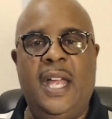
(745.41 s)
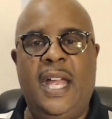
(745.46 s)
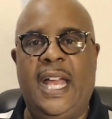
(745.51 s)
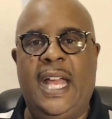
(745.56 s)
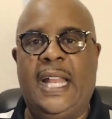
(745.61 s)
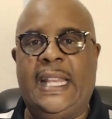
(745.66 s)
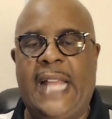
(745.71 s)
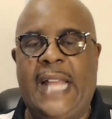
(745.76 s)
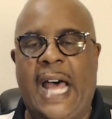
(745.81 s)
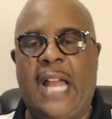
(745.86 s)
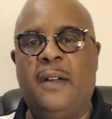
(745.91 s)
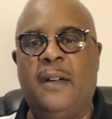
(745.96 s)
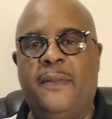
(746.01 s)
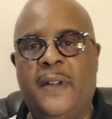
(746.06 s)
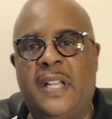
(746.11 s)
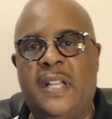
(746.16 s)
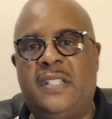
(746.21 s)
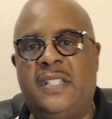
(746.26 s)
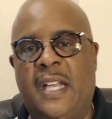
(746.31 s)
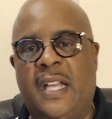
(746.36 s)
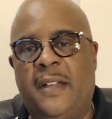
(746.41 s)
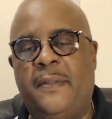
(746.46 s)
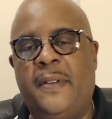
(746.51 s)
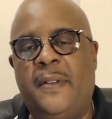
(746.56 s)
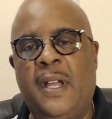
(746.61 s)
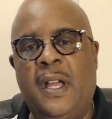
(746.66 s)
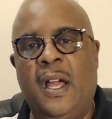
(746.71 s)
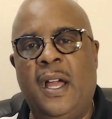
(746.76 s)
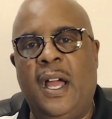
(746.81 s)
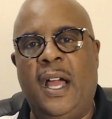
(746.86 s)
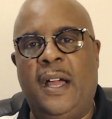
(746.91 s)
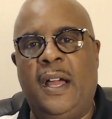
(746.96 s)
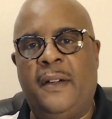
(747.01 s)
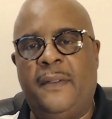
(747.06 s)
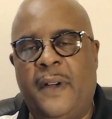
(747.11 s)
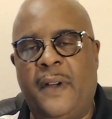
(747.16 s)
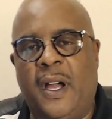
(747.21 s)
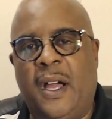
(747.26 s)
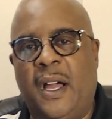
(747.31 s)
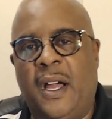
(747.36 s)
And a lot of us
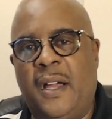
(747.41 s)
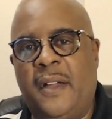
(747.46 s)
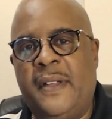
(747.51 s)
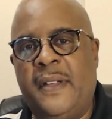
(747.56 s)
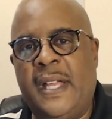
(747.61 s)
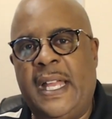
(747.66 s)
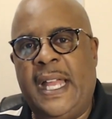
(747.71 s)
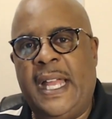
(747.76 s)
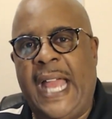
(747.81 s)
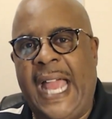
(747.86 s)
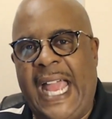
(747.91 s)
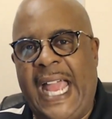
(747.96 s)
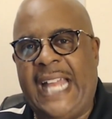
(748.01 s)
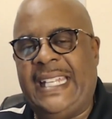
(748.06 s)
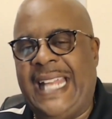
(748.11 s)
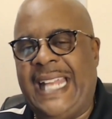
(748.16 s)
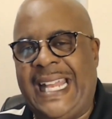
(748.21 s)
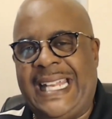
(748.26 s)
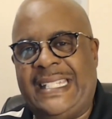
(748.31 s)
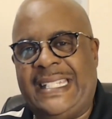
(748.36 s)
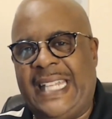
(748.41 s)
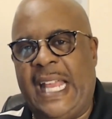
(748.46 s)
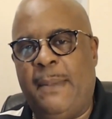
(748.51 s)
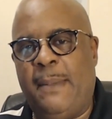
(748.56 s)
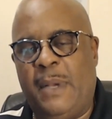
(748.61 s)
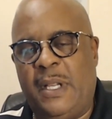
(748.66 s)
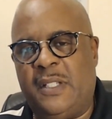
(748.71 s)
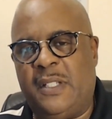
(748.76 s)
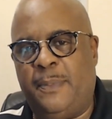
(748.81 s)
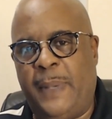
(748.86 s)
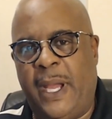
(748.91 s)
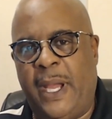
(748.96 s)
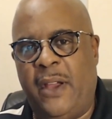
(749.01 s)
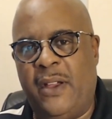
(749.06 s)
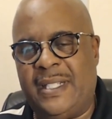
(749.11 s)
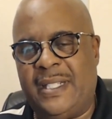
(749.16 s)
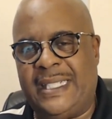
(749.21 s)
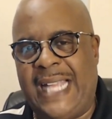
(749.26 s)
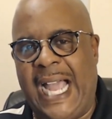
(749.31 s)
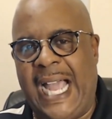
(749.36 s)
have had that same
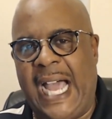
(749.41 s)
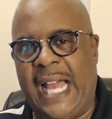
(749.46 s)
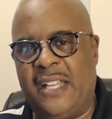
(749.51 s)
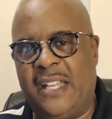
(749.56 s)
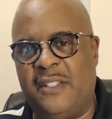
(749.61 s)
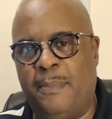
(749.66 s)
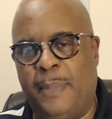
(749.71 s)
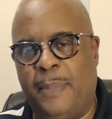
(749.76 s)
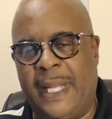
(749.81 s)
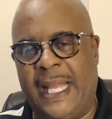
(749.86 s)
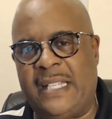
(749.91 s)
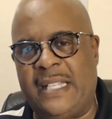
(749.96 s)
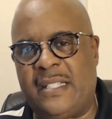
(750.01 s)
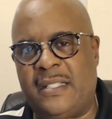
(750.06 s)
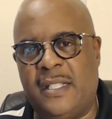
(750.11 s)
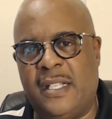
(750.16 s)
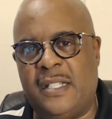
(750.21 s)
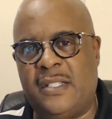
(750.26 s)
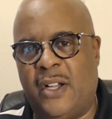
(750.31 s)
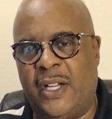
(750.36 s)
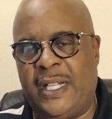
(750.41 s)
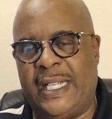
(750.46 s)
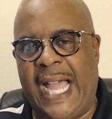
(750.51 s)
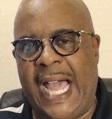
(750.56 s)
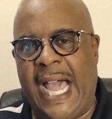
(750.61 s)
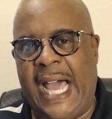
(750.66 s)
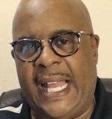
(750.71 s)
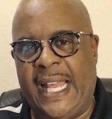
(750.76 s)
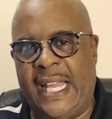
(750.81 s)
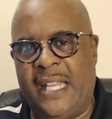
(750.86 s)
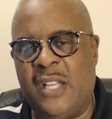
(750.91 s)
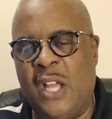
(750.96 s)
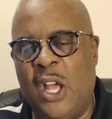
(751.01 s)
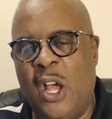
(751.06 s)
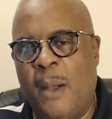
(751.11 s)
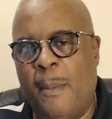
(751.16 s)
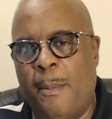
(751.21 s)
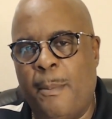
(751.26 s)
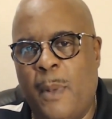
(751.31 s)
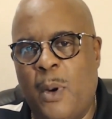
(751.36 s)
experience. God has blessed us, or God has
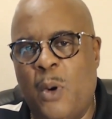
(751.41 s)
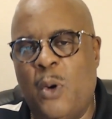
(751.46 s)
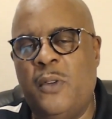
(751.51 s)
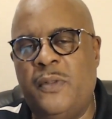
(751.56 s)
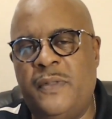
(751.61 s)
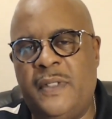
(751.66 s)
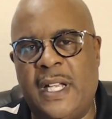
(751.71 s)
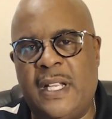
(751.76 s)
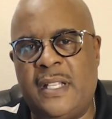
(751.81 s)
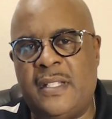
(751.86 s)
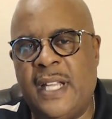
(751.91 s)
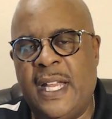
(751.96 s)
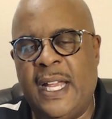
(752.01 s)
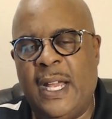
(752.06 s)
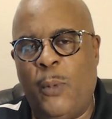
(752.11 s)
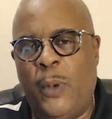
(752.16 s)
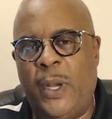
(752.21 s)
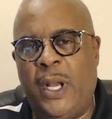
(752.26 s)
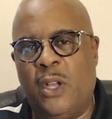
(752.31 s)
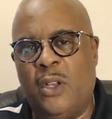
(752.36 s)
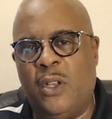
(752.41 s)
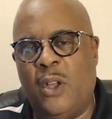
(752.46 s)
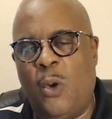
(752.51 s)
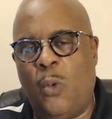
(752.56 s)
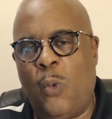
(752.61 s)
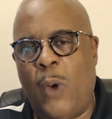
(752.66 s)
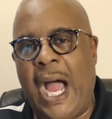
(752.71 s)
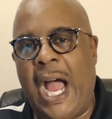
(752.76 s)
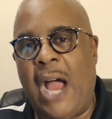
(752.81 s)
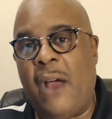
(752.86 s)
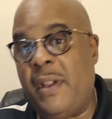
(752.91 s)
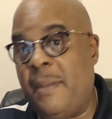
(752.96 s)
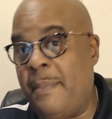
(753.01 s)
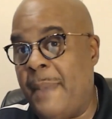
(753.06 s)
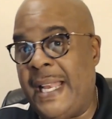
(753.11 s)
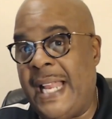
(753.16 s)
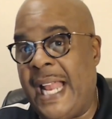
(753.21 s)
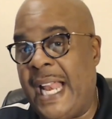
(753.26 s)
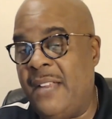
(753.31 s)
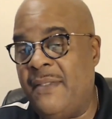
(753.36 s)
moved us. We don't know why. We
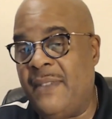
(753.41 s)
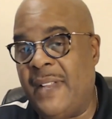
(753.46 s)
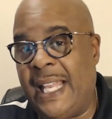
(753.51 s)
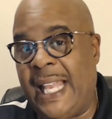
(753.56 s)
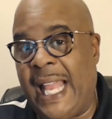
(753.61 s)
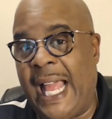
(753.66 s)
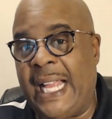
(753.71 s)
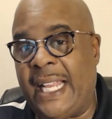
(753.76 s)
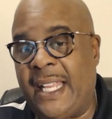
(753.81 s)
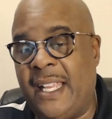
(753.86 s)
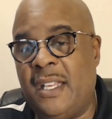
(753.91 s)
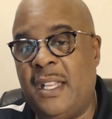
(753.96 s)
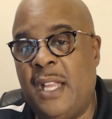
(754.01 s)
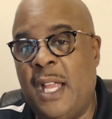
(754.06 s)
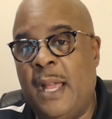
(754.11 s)
may not even like it,